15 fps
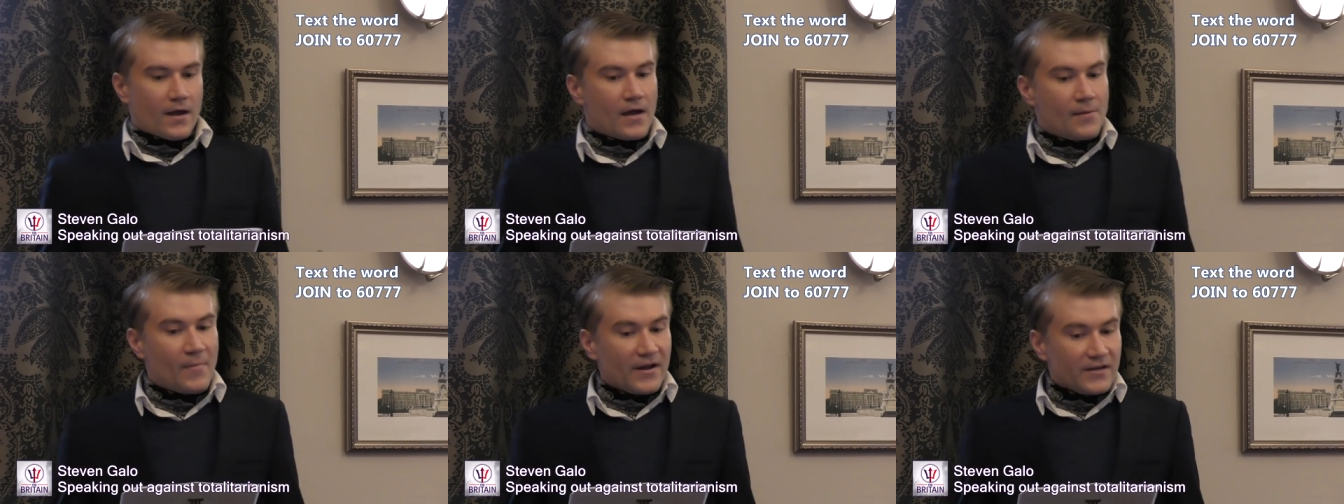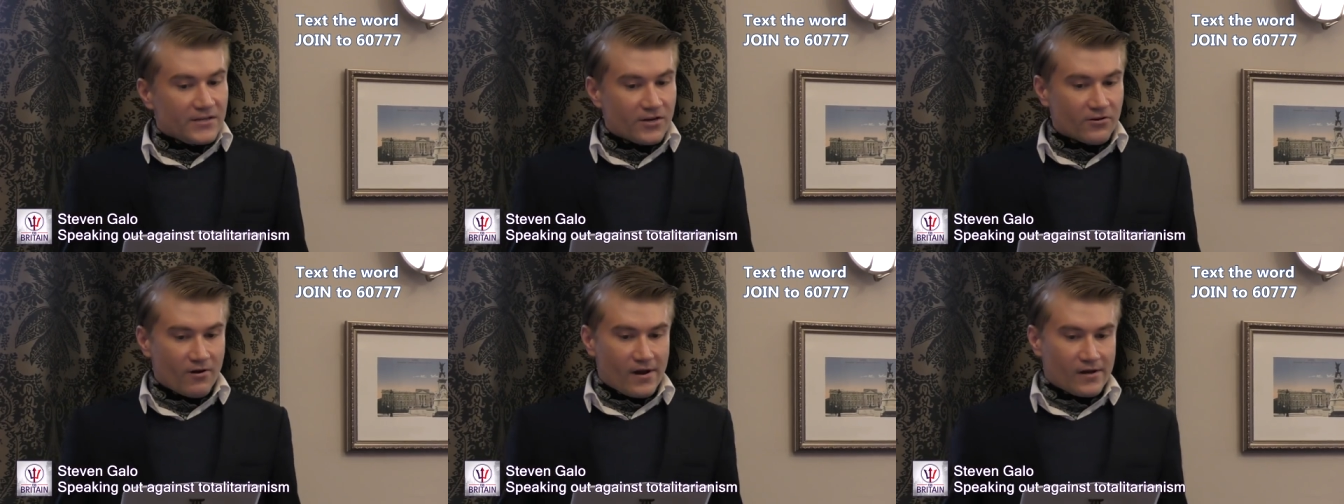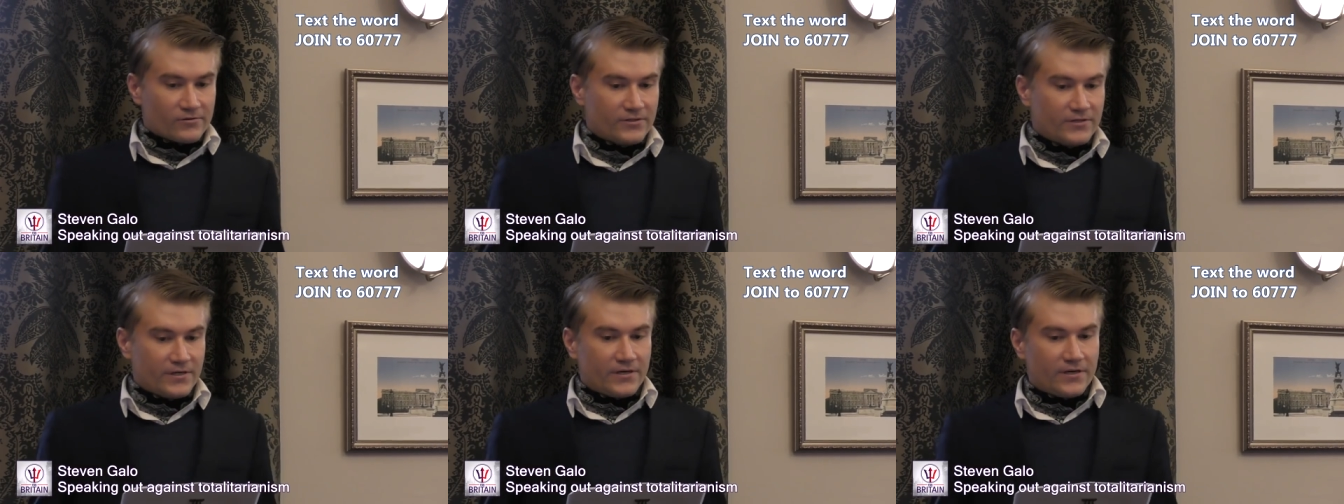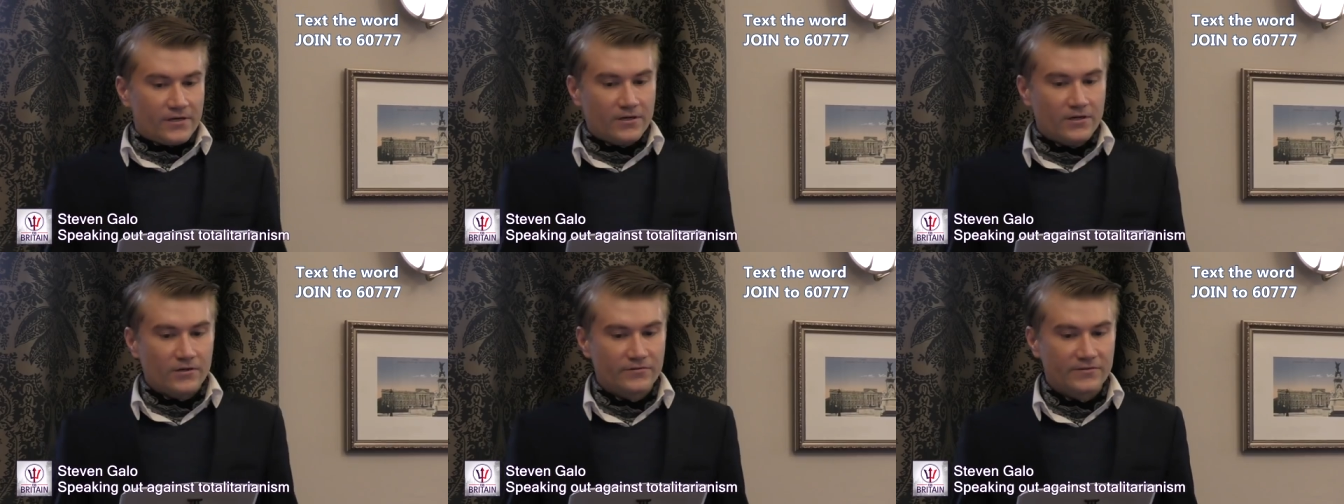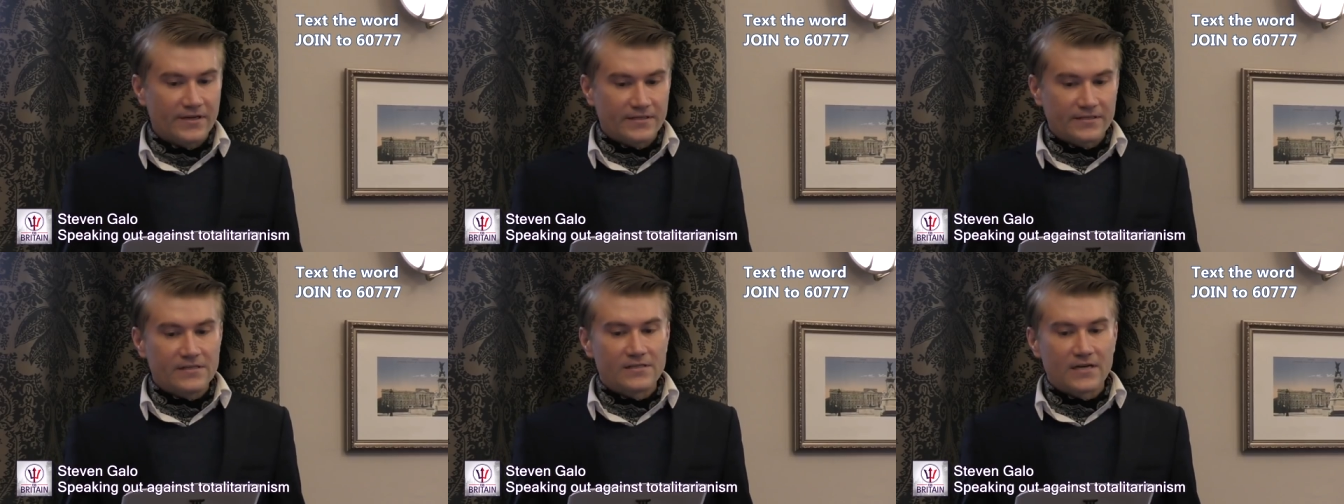a mighty crowd of
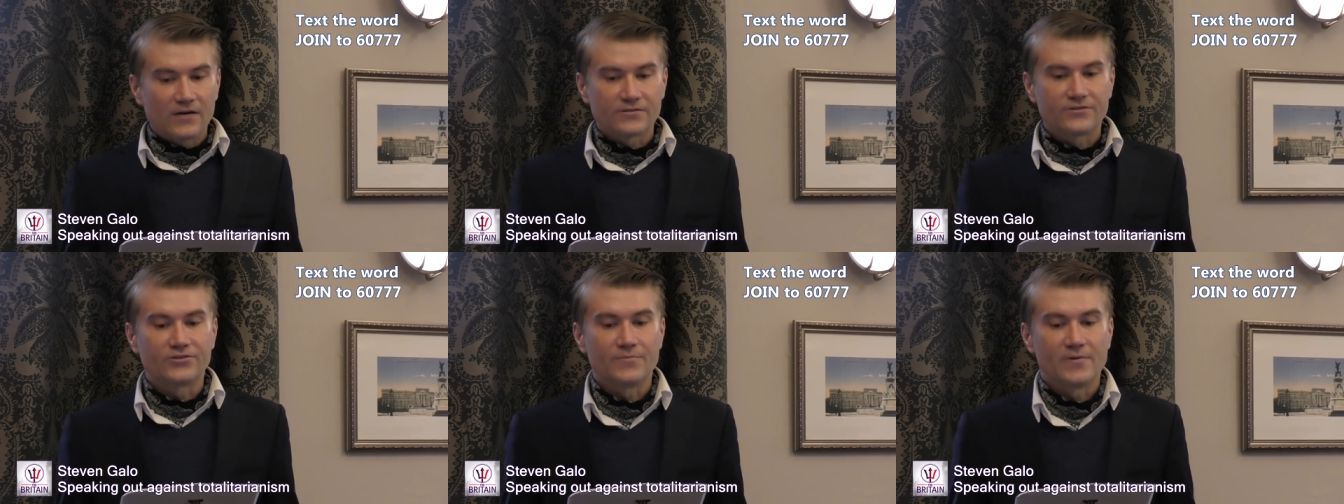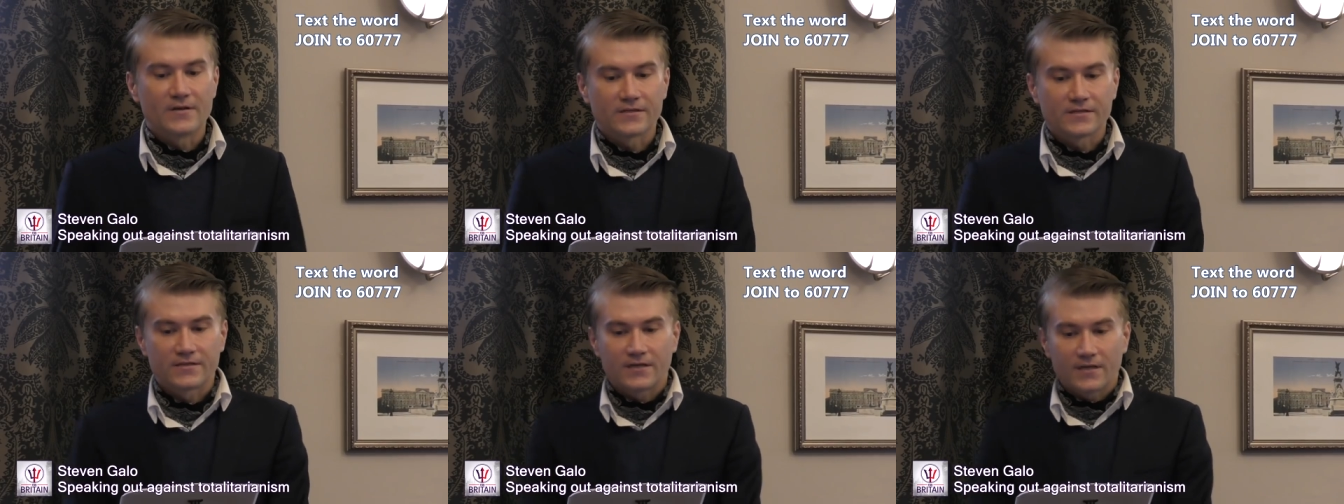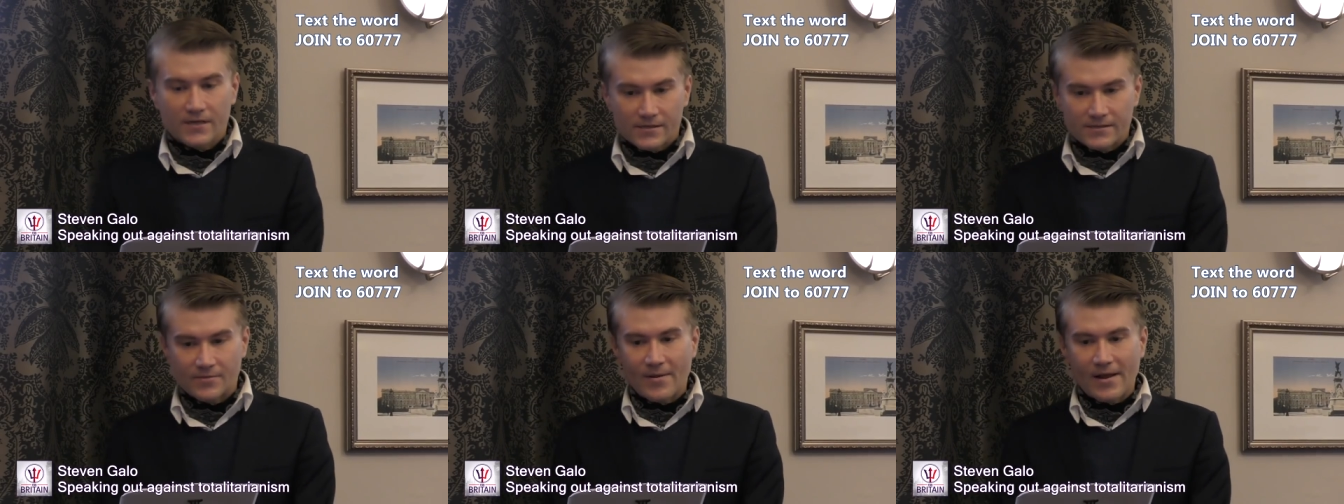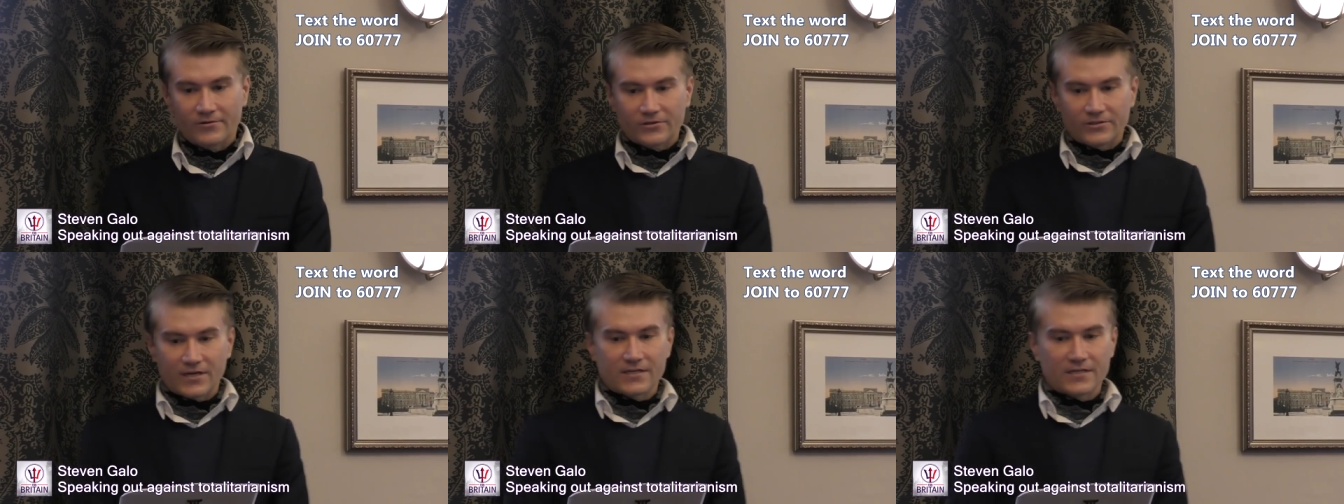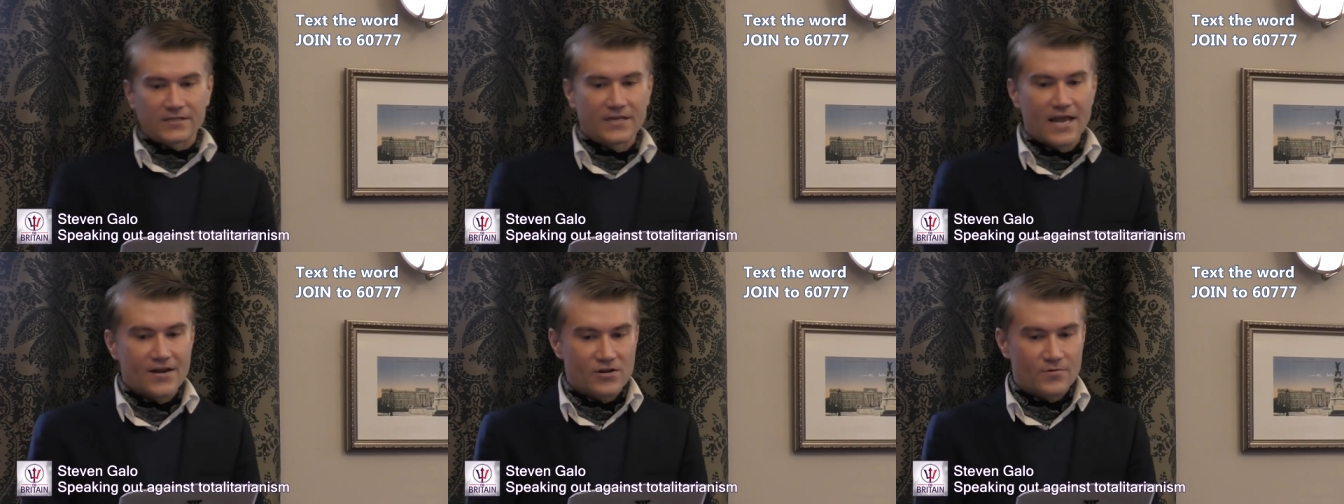16,000 gymnasts is about to take the
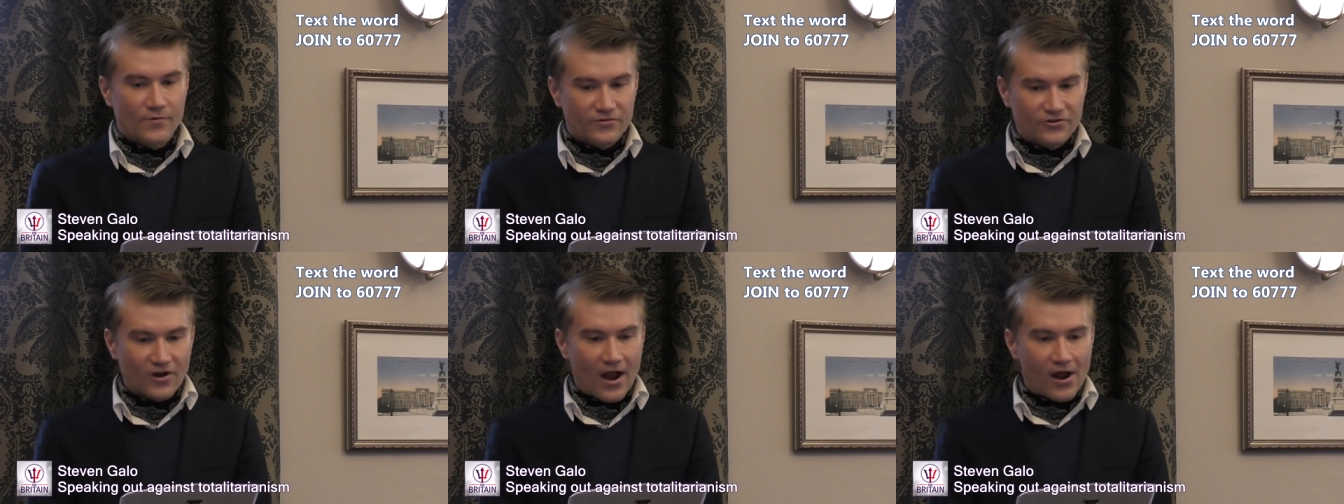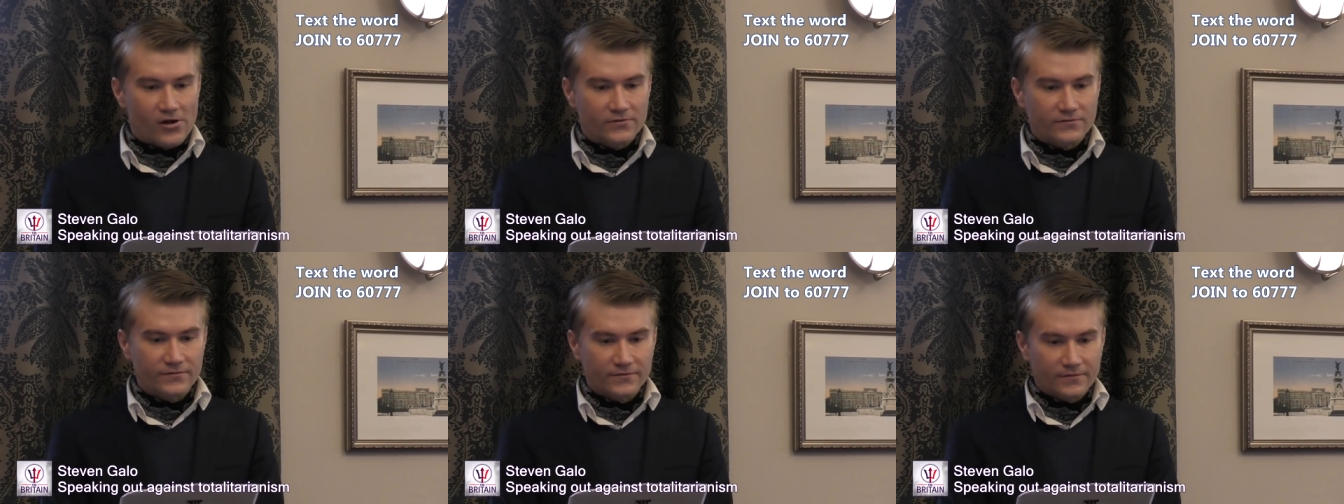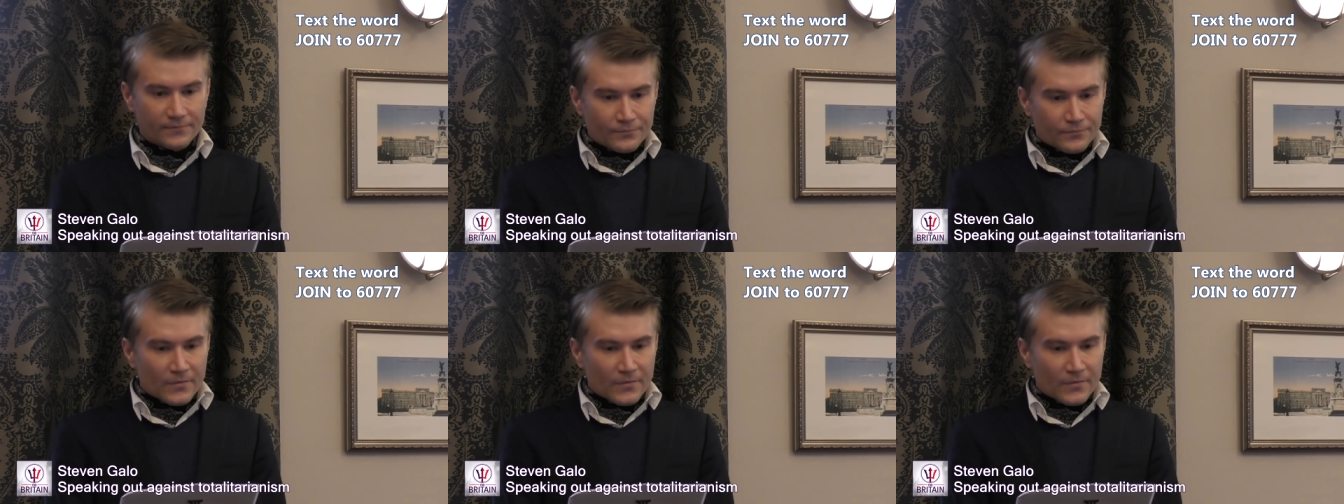stadium of Strahov